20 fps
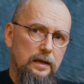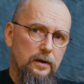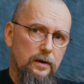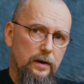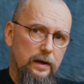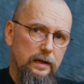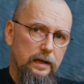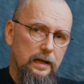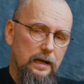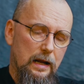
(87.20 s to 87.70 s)
or
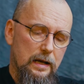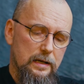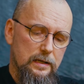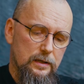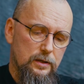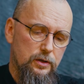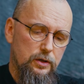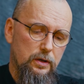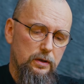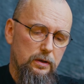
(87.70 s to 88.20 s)
any
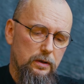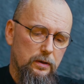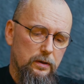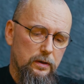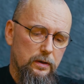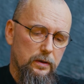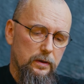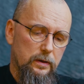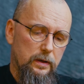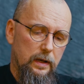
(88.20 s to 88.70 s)
classic should look
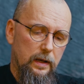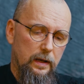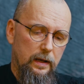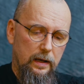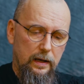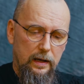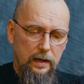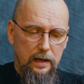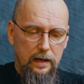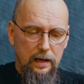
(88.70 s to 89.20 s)
good,
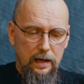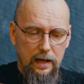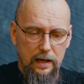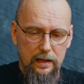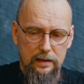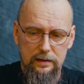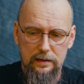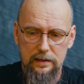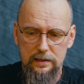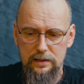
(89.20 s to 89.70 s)

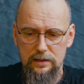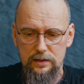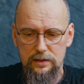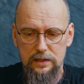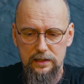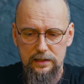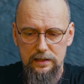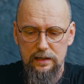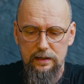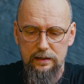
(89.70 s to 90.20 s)
and this is
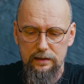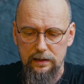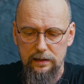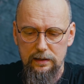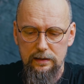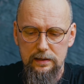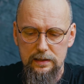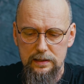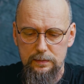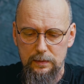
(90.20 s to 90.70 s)
just R
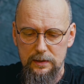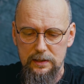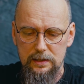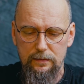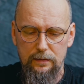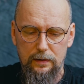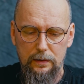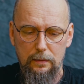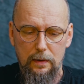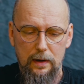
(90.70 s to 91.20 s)
nineT
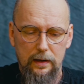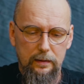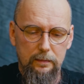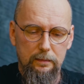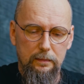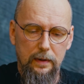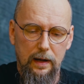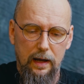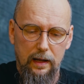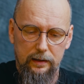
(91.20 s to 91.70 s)
specific one,
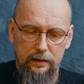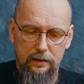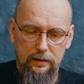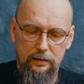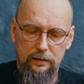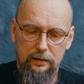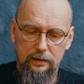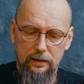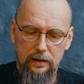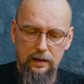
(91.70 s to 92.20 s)
but
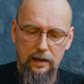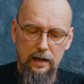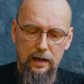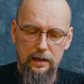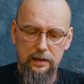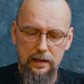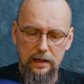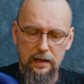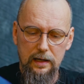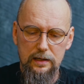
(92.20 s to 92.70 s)
I
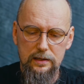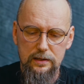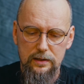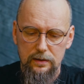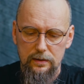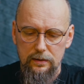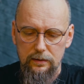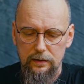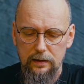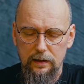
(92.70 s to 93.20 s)
think it's
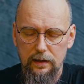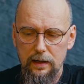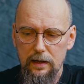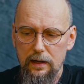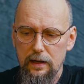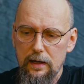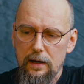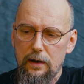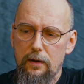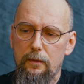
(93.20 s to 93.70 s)
good.
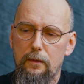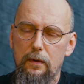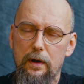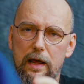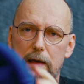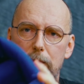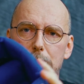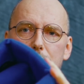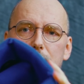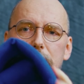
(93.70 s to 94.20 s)
What
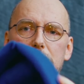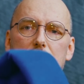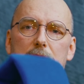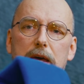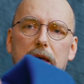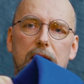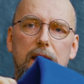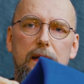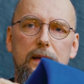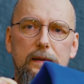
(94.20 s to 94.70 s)
I put
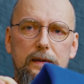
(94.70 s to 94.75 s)
here,